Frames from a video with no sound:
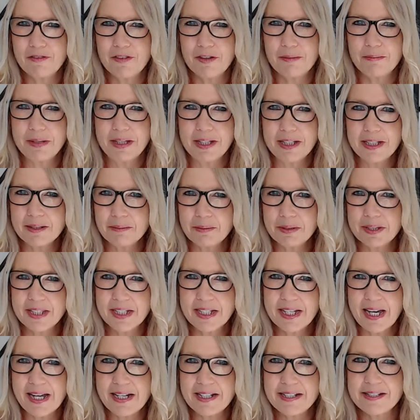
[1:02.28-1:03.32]
familiar with the
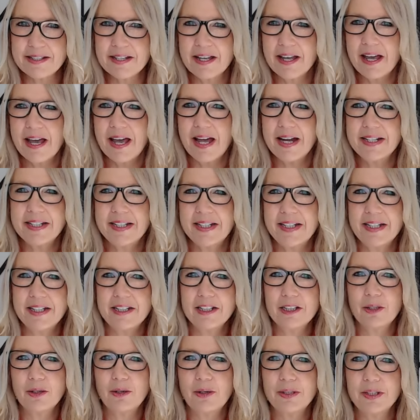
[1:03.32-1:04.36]
case and here
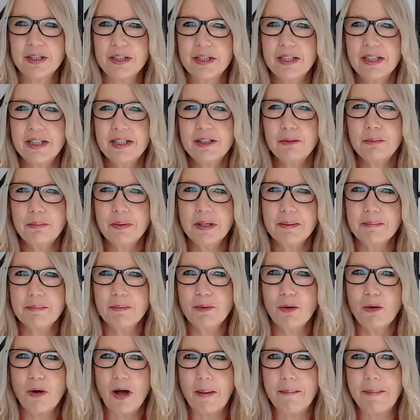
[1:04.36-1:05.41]
to learn a little bit
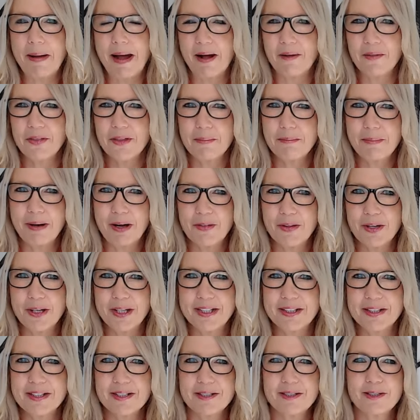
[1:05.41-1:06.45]
more about the mother
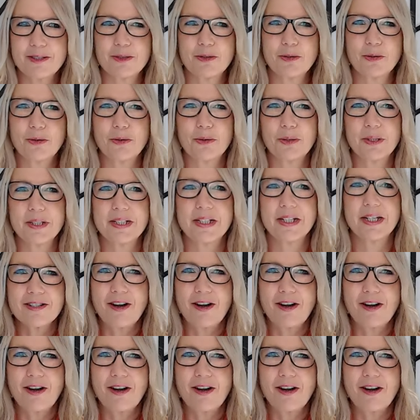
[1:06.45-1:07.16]
in the story.